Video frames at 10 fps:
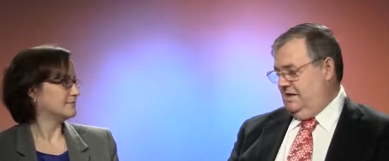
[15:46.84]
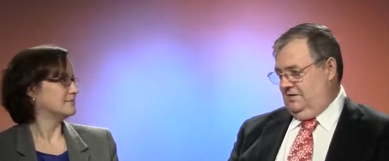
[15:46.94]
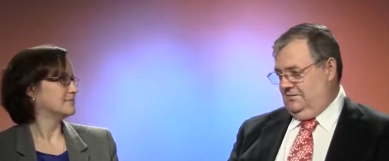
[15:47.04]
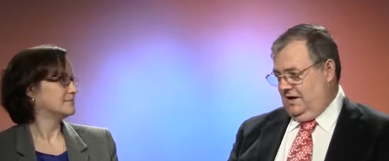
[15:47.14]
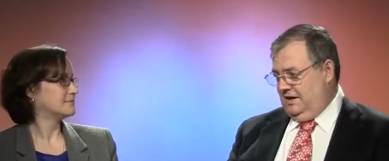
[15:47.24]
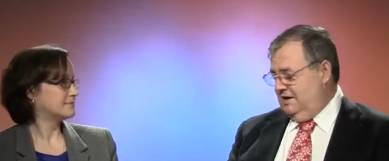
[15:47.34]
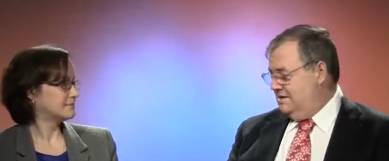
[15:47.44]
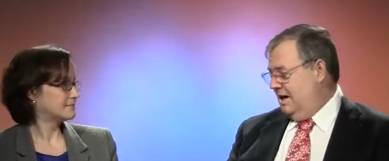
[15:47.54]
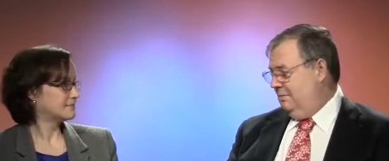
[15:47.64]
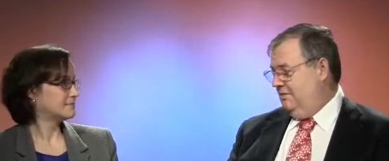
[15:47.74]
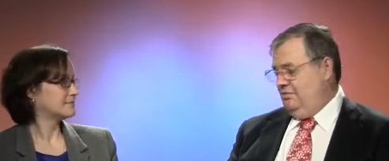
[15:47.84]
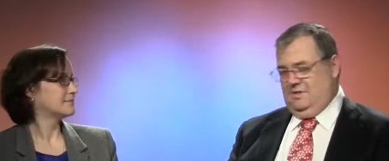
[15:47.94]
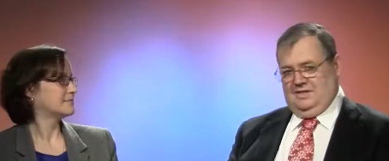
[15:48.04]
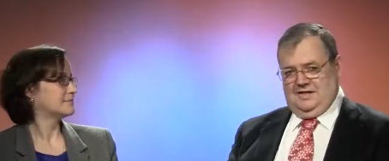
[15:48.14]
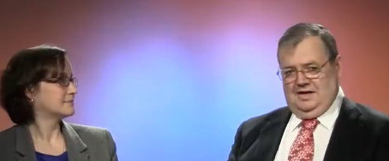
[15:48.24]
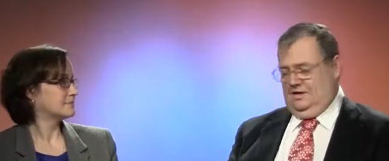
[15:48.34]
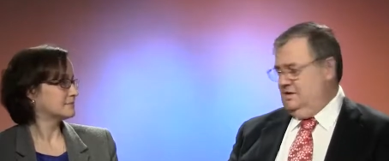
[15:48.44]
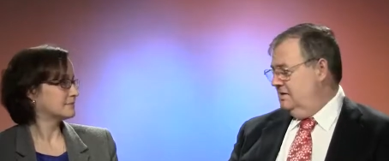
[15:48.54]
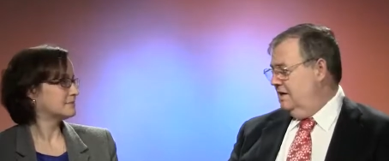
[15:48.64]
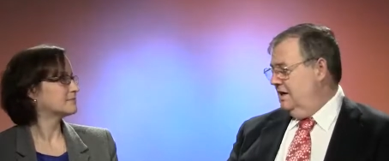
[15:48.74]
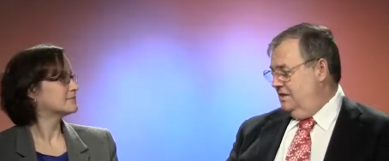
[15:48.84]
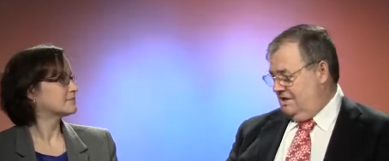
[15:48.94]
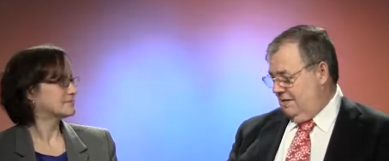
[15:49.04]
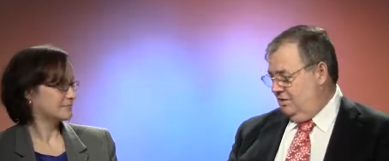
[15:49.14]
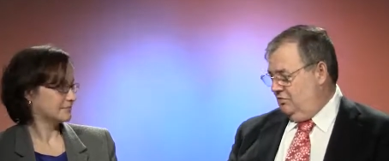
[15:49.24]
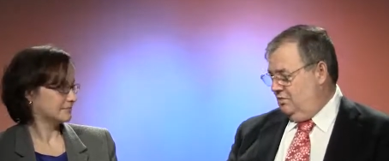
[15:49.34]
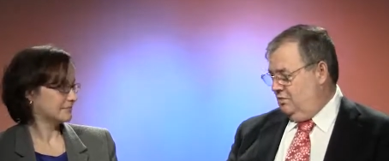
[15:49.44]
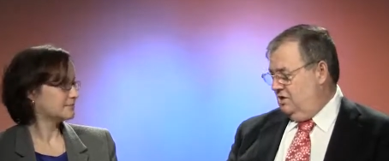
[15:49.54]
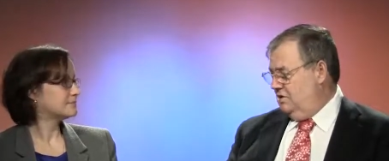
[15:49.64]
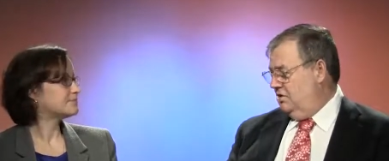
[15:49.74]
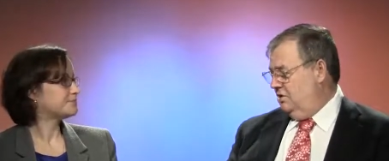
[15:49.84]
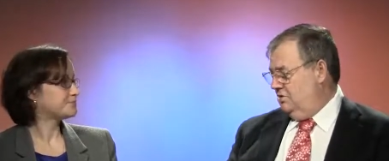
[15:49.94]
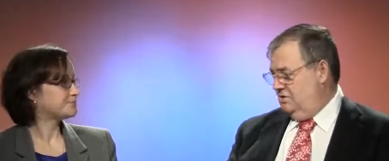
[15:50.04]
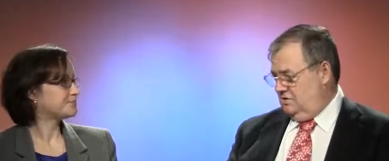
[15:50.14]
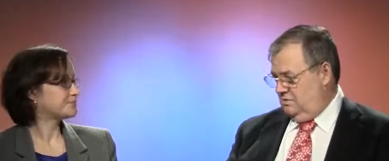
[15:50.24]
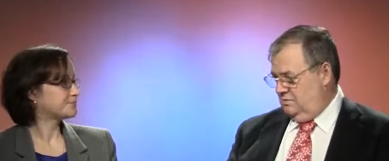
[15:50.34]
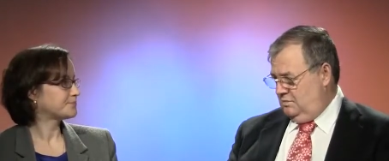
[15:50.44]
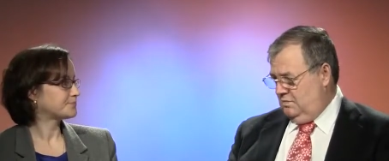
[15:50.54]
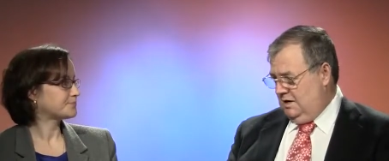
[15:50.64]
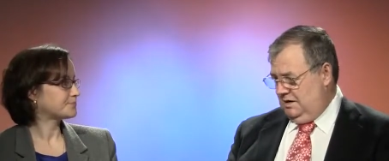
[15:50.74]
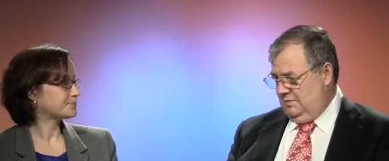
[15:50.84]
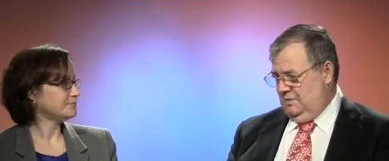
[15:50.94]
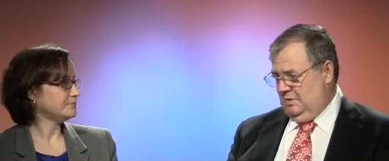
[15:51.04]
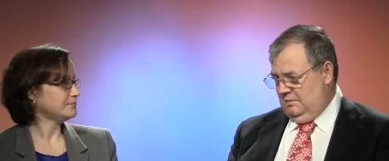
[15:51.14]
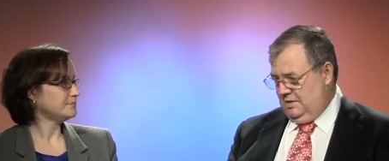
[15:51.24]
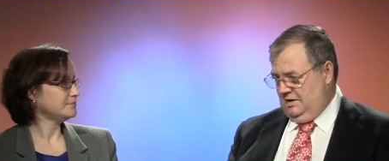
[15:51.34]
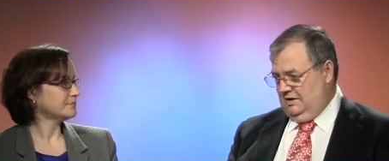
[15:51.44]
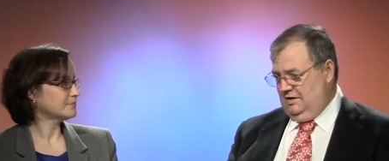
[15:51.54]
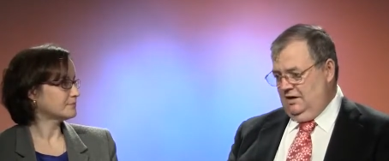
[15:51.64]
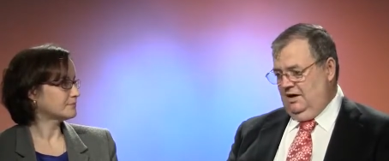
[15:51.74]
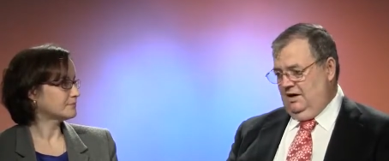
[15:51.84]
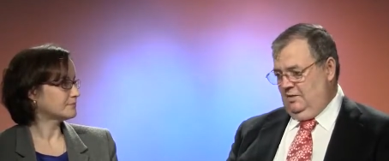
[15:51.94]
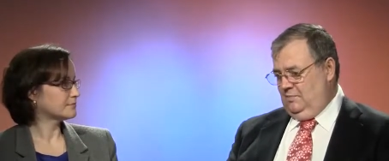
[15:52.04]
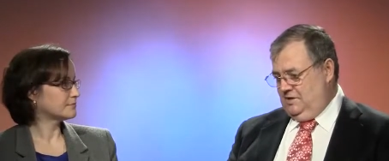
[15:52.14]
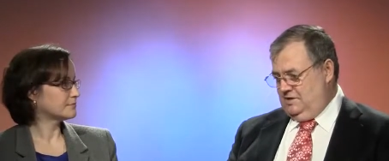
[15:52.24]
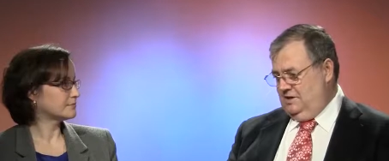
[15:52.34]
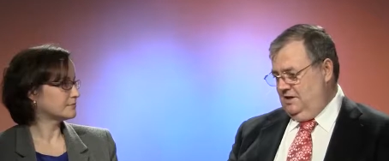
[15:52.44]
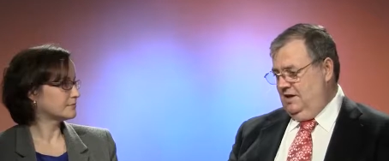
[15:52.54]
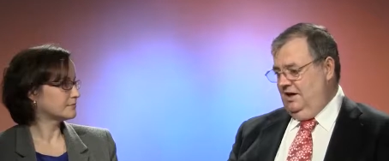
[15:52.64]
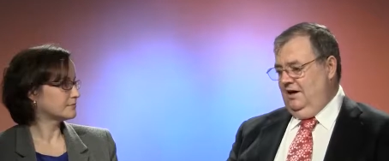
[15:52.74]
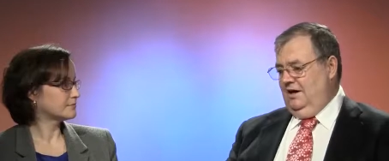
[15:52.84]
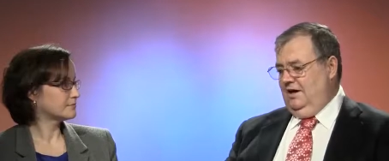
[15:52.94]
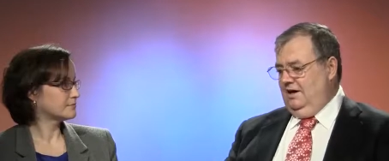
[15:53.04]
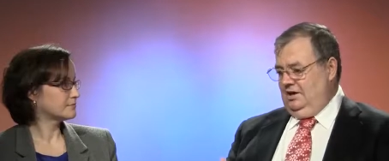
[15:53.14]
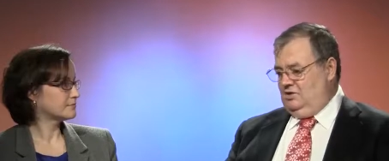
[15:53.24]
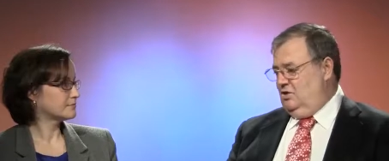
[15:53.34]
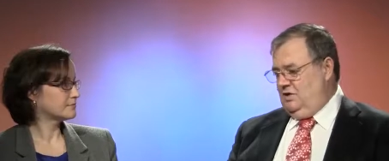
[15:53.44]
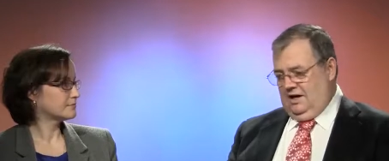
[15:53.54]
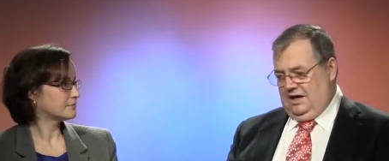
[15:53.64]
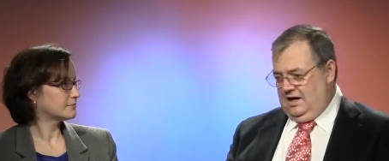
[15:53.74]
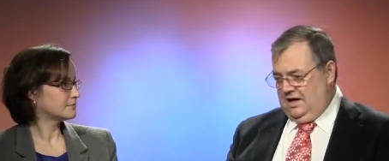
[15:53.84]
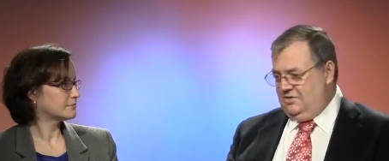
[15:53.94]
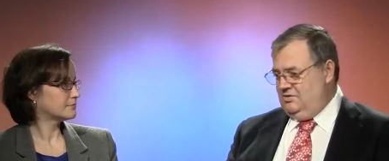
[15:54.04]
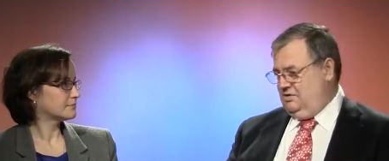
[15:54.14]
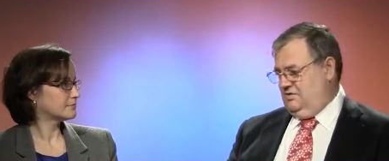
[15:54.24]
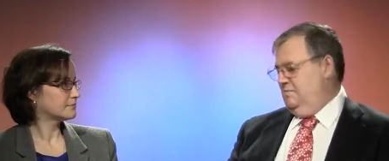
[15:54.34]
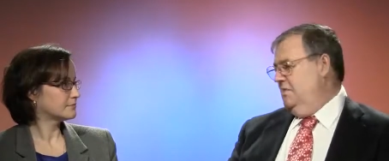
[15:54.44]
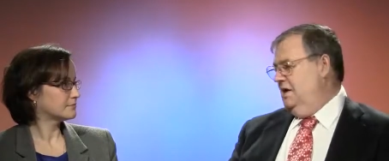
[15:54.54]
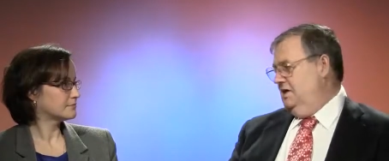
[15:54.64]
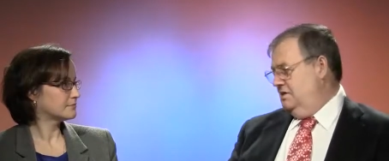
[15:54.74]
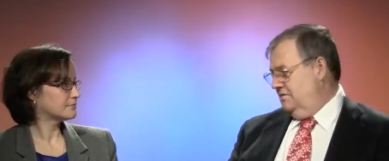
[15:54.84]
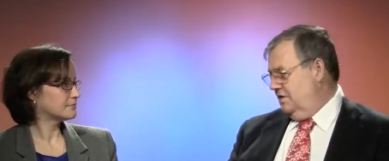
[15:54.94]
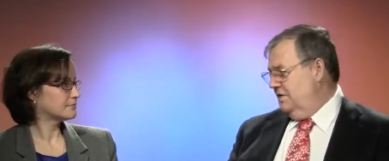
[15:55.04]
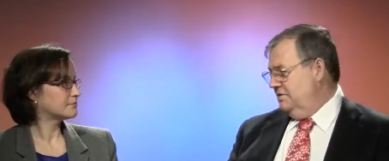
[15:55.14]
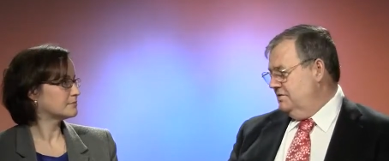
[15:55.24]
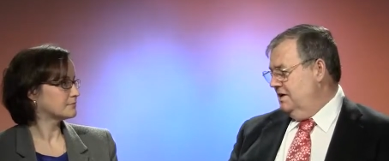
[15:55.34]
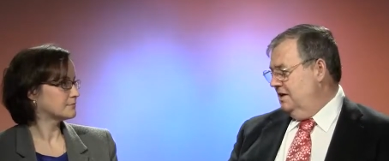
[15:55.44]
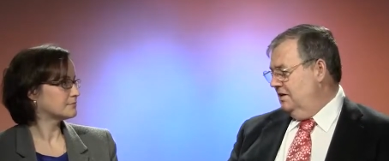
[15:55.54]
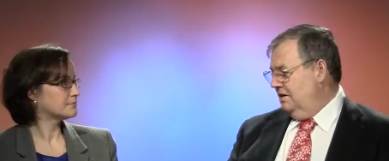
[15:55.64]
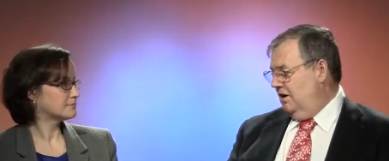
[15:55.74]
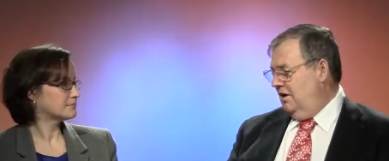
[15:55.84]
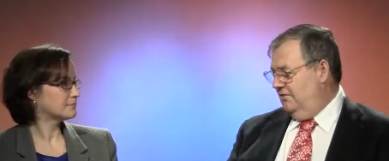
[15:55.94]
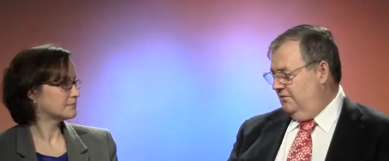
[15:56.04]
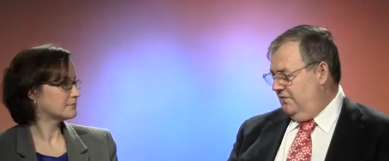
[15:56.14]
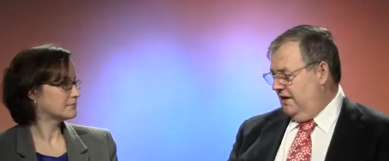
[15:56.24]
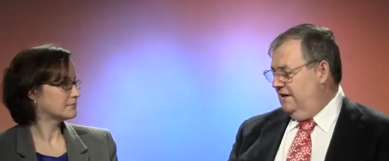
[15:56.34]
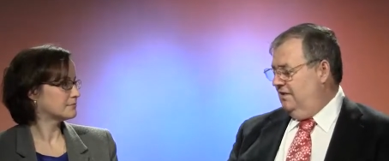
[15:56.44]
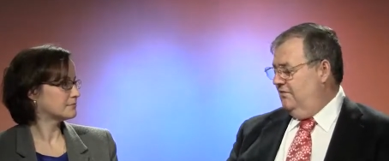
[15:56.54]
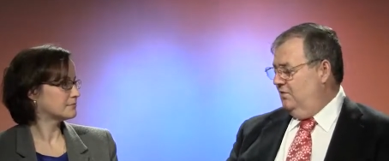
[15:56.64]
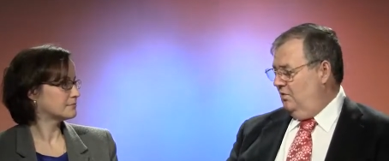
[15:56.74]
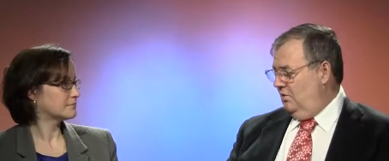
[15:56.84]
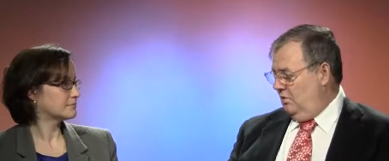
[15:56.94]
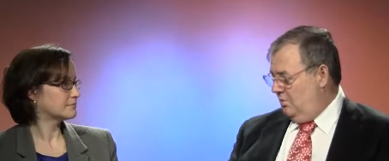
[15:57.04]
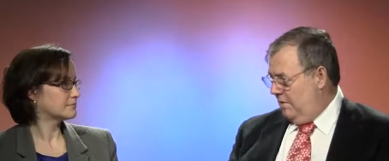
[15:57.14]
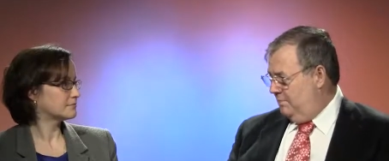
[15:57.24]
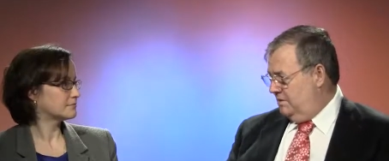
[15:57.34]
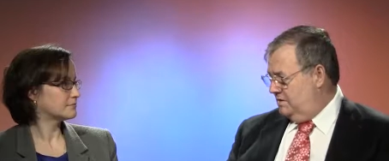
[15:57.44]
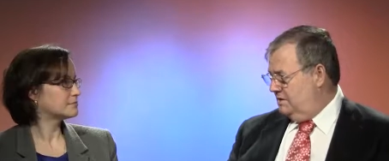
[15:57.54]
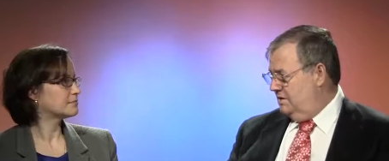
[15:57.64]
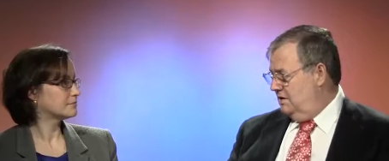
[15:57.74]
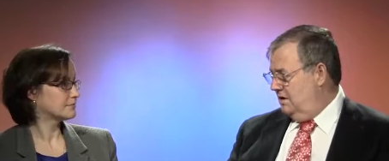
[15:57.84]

Speaker 1: the funding is coming from the Saudis. It's coming through British conduits and uh, American complicity. You're talking hundreds of millions of dollars here of funding for weapons.